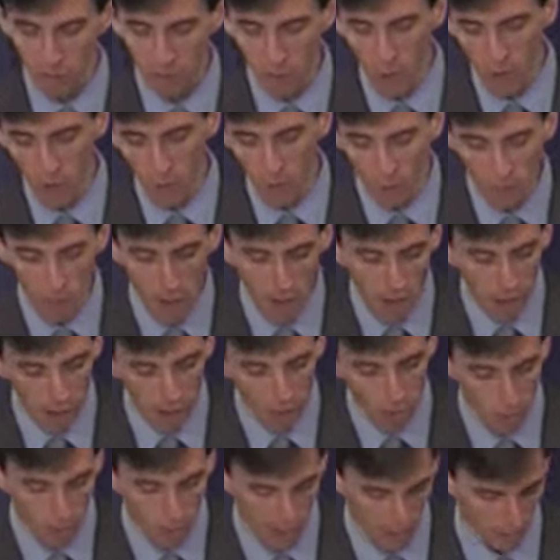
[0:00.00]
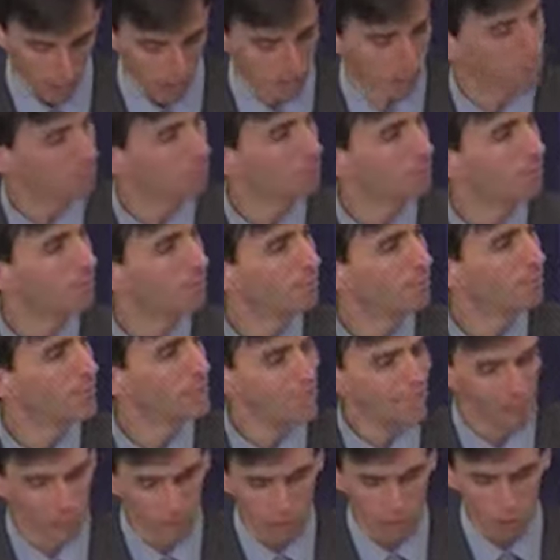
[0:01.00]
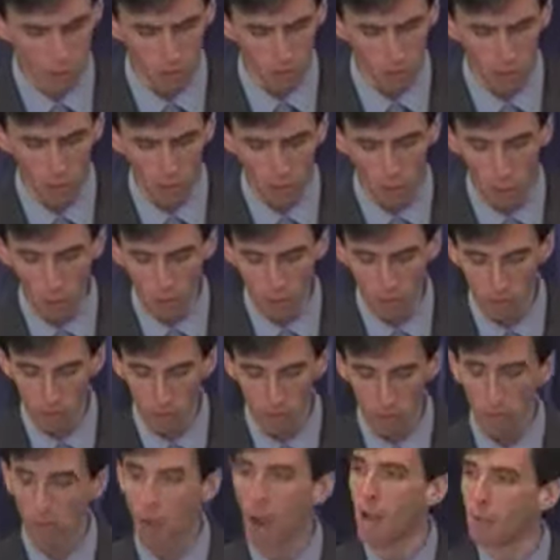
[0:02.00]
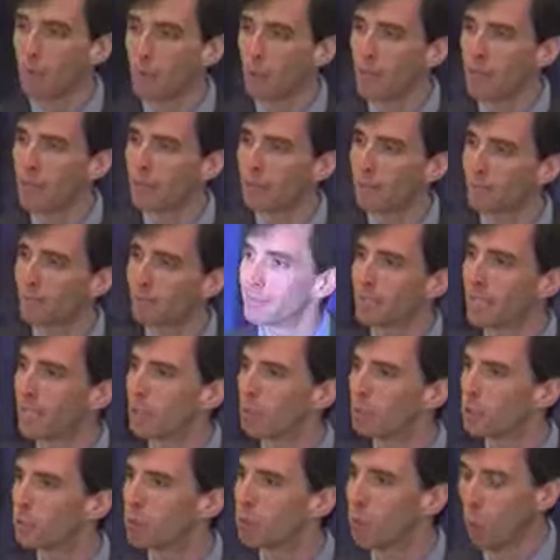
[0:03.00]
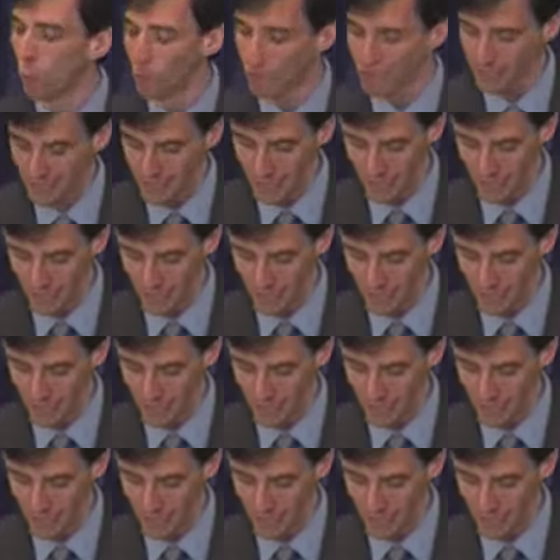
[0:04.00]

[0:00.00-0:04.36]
their own modern record to give us the lowest crime rate in 40